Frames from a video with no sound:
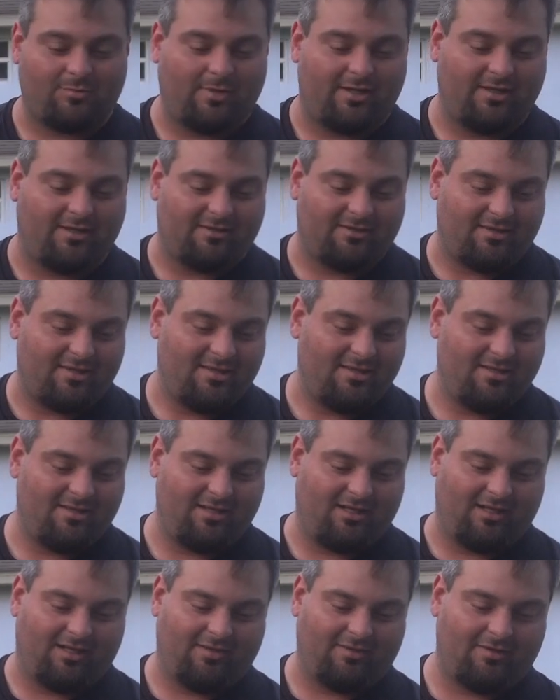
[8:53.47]
with
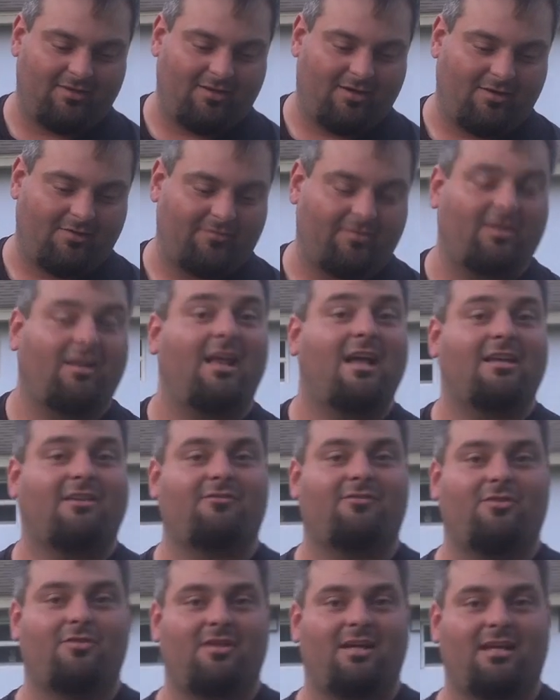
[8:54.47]
over the last
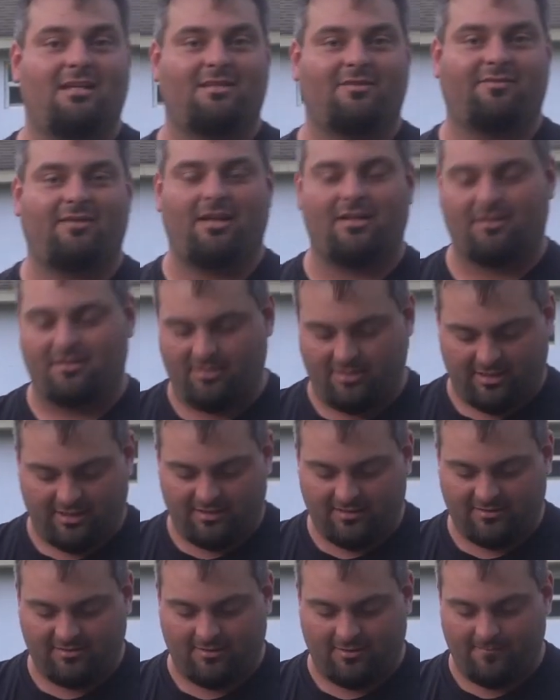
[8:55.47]
few days of gator hunting.
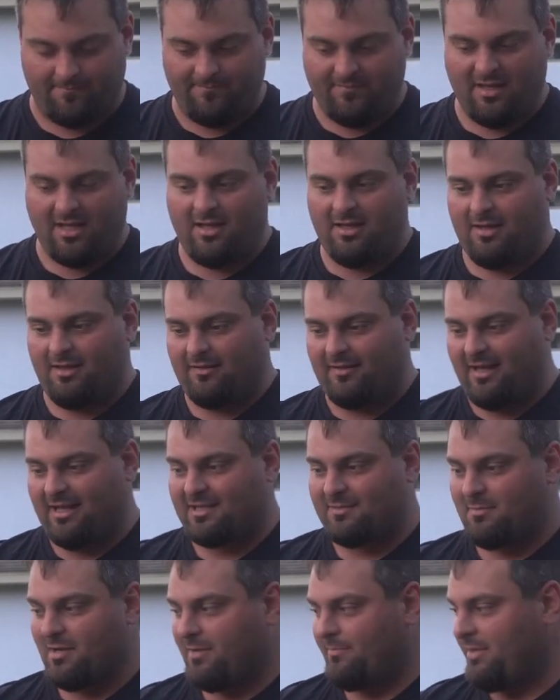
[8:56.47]
So that's
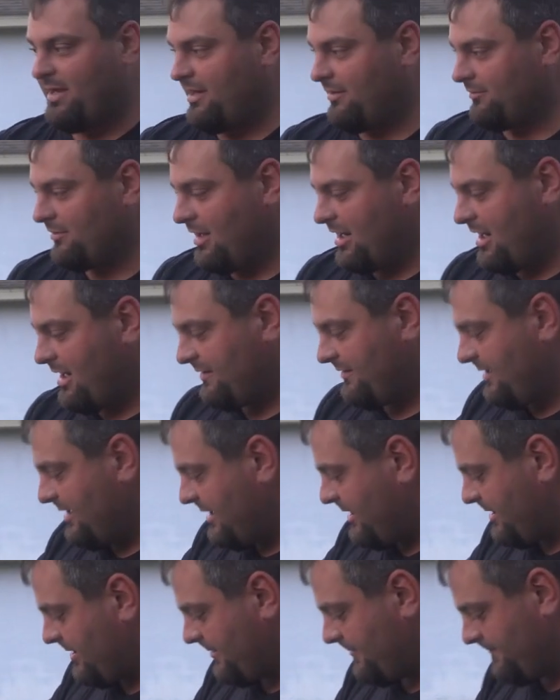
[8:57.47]
my bait rod
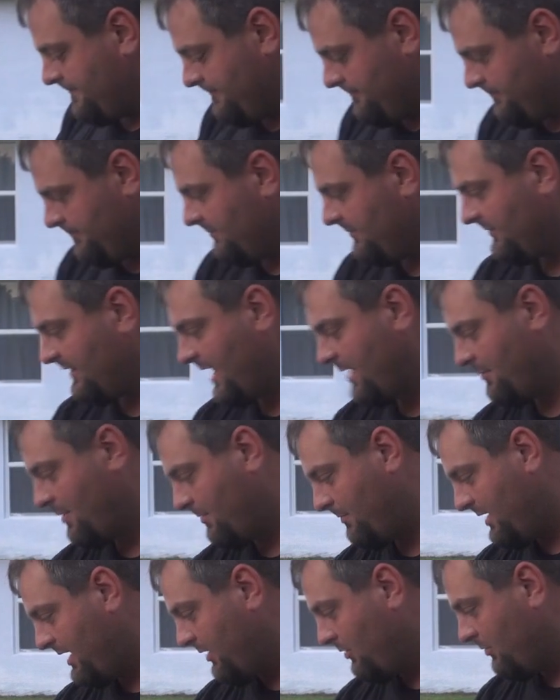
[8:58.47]
there that my
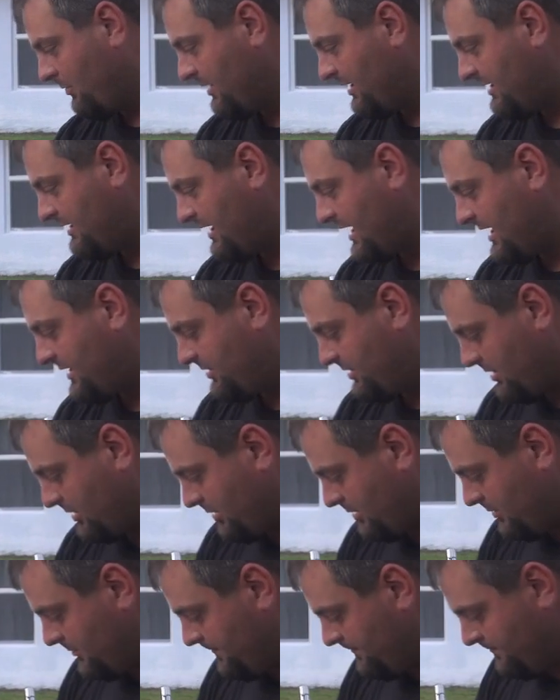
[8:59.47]
bait will be attached
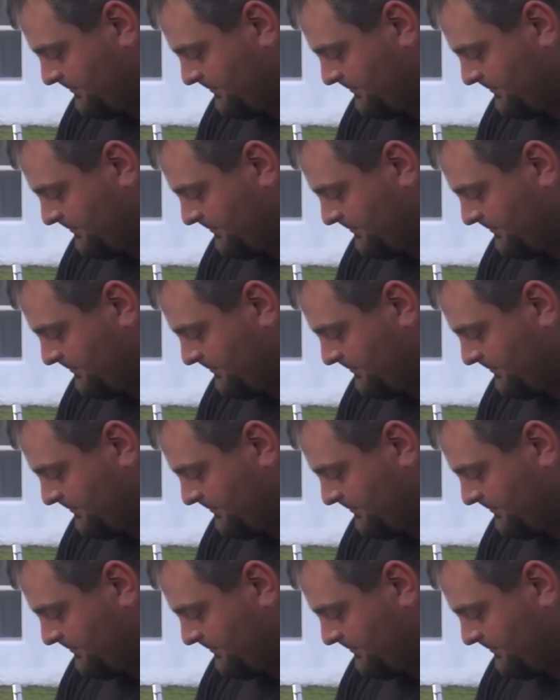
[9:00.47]
to.